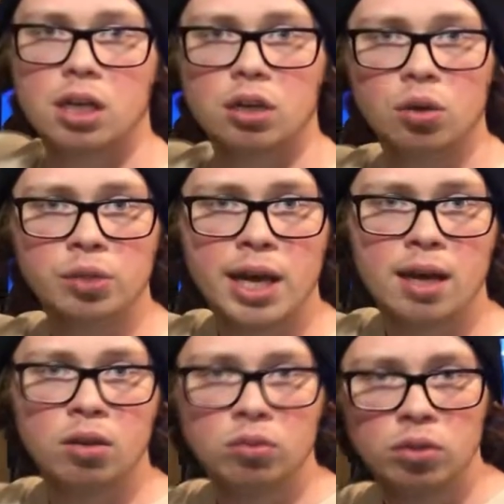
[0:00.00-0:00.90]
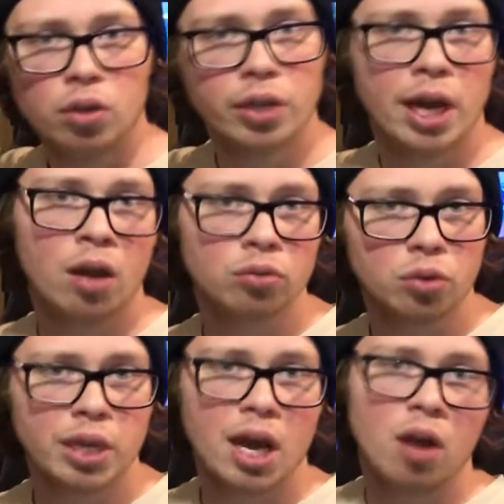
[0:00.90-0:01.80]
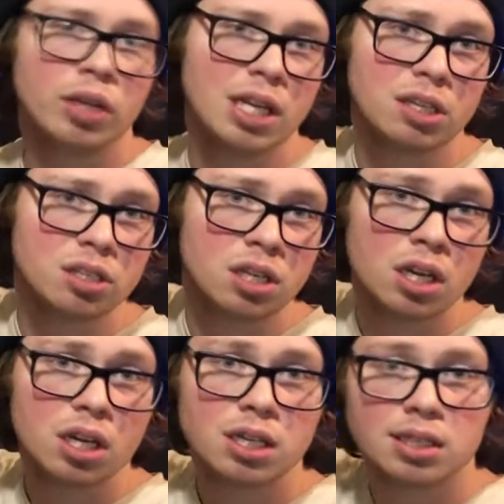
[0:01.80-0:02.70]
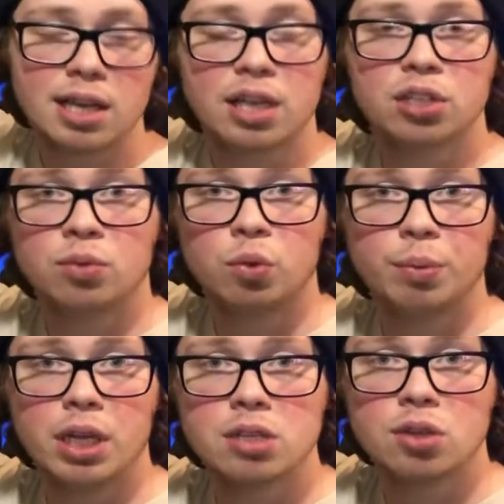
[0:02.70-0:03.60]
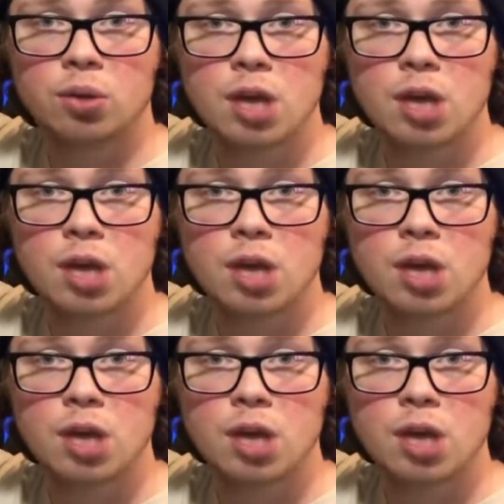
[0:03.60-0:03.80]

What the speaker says: go down, go down, go down. Each section will be its own